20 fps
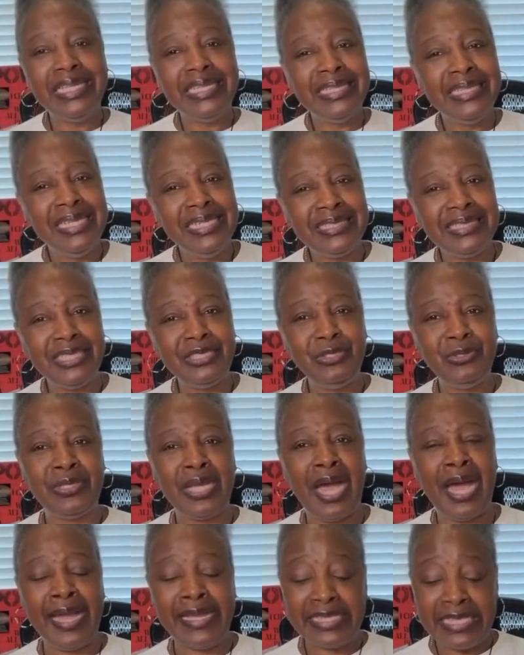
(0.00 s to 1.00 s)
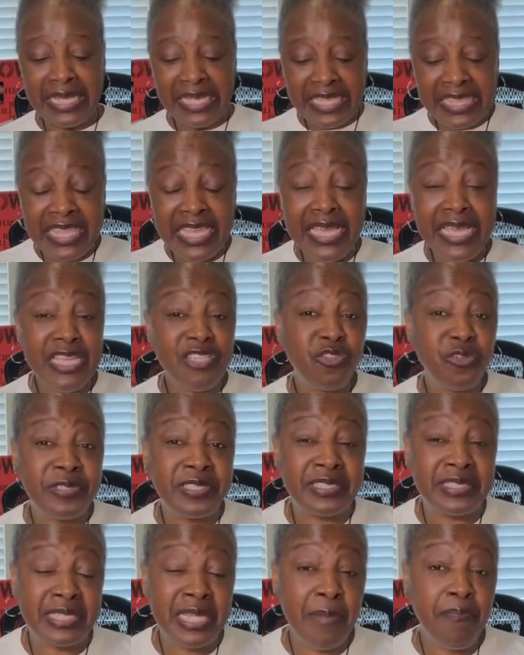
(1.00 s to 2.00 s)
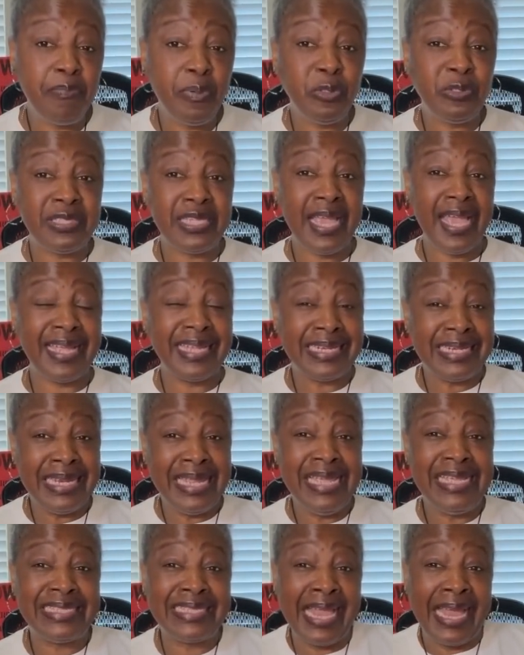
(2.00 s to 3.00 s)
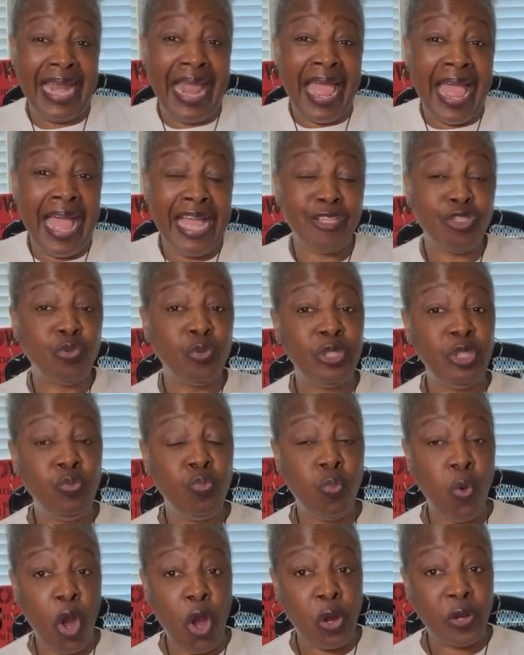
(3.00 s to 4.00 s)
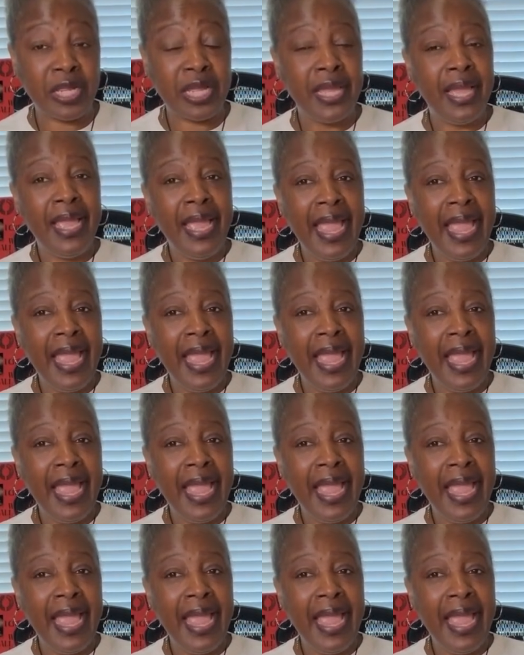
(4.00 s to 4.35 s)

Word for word: Listen, you guys, these are simple techniques that actually work.